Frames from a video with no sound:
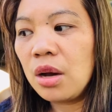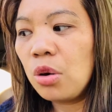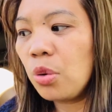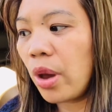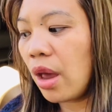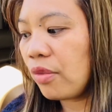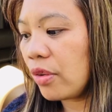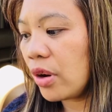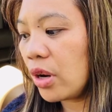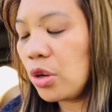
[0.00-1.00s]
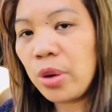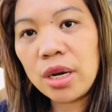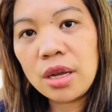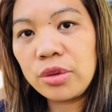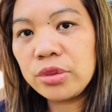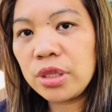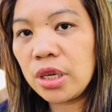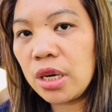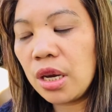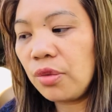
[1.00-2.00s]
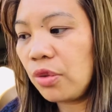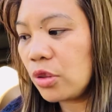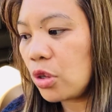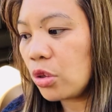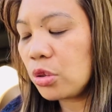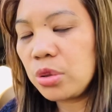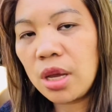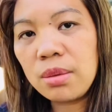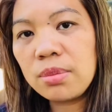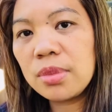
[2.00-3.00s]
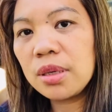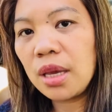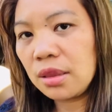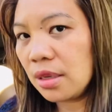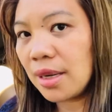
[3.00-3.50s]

Whoever you encounter, if you talk to them, get their